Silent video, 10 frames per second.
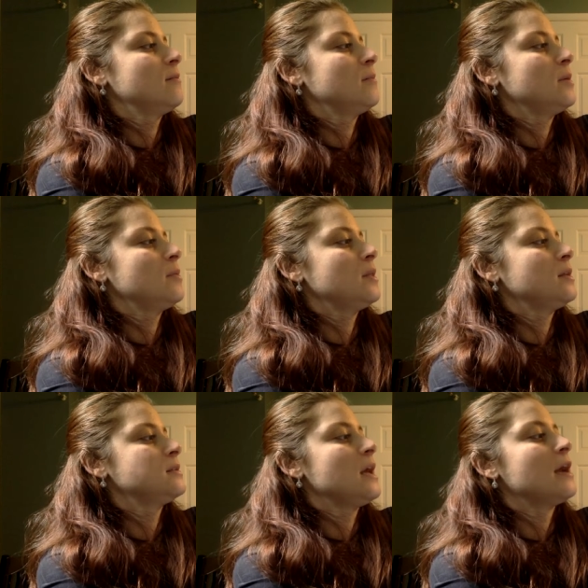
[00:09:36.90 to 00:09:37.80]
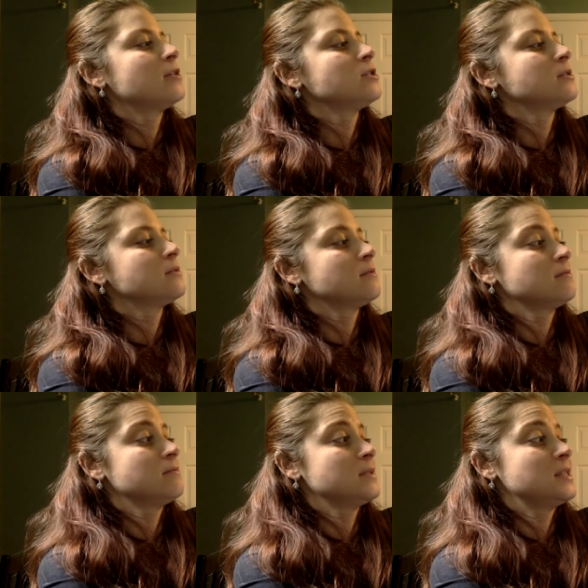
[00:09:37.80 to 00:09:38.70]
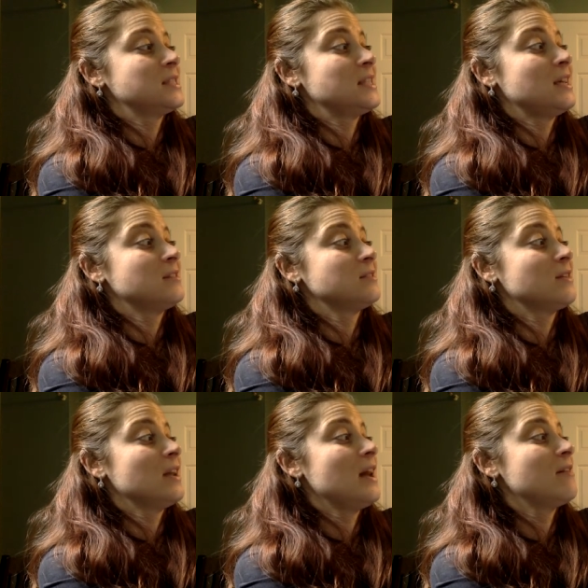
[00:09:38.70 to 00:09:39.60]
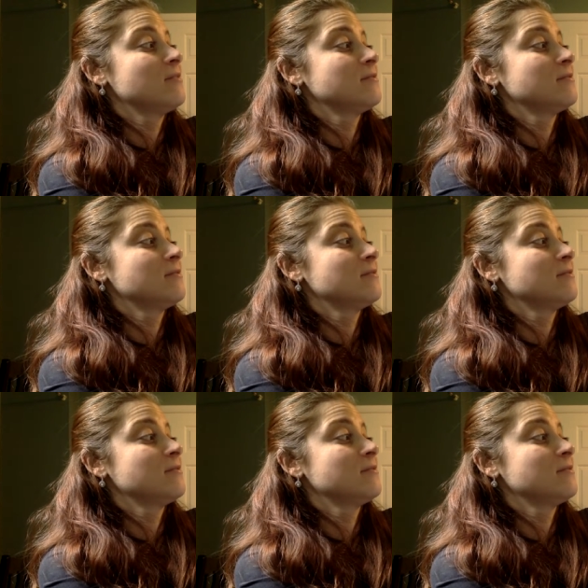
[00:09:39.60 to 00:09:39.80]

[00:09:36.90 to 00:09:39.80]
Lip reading: Maybe this hair just stands right up.